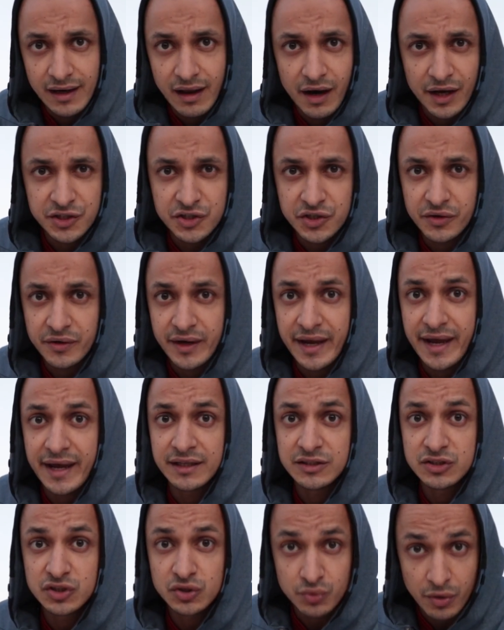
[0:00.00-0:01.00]
larger,
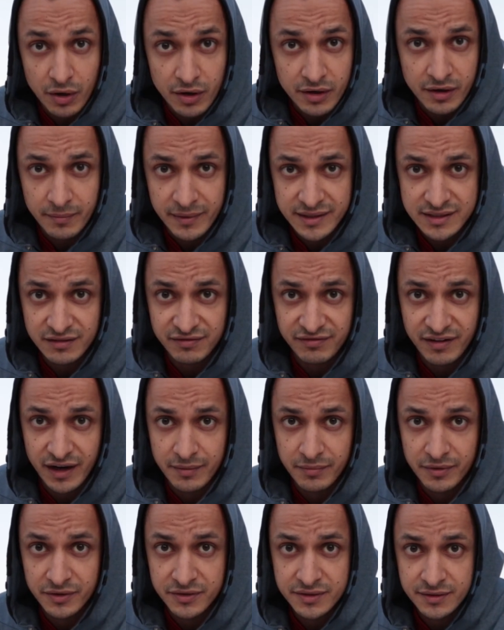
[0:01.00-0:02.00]
and stronger muscle
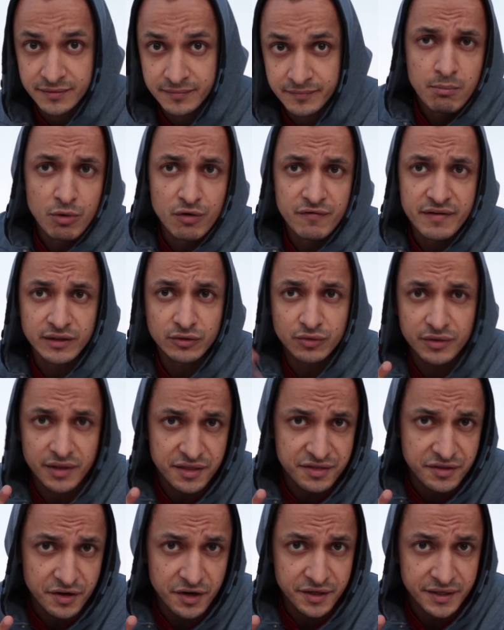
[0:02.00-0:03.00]
fibers. Moving to the
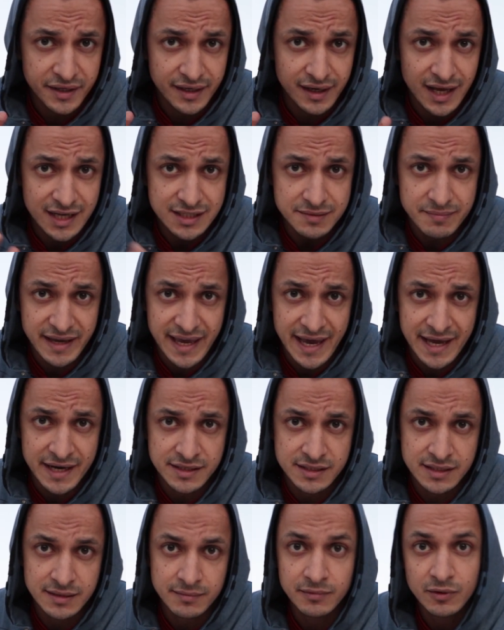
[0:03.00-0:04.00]
third and last
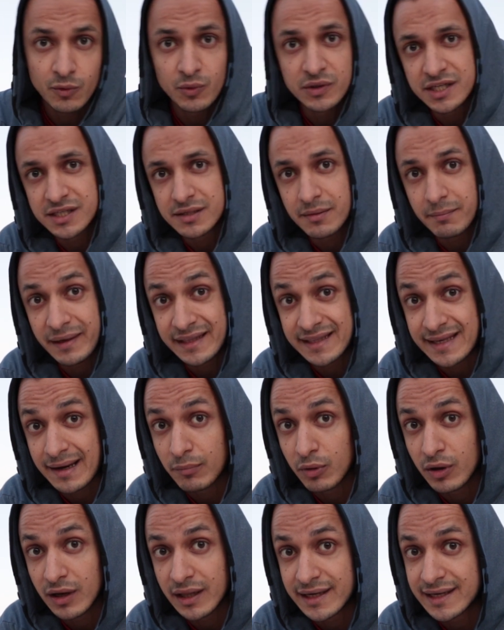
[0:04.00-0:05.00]
mechanism, which is
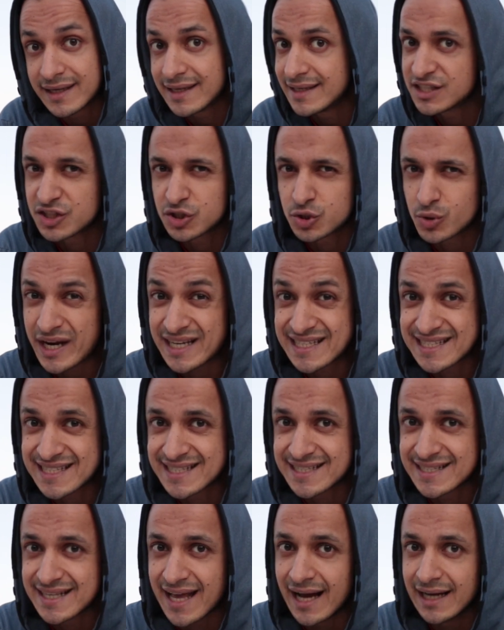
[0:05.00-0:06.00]
metabolic
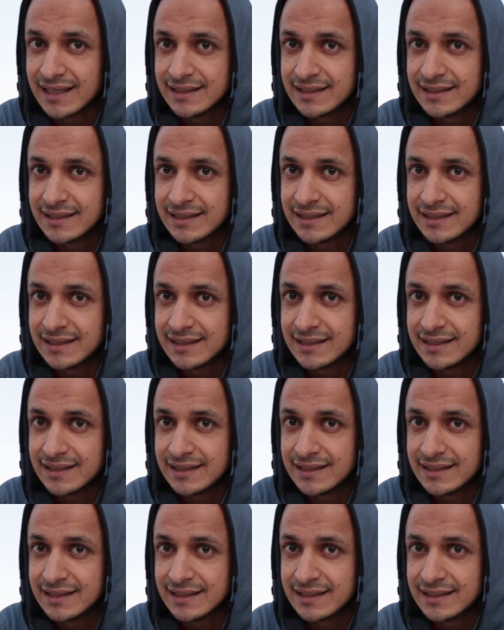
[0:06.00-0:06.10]
stress.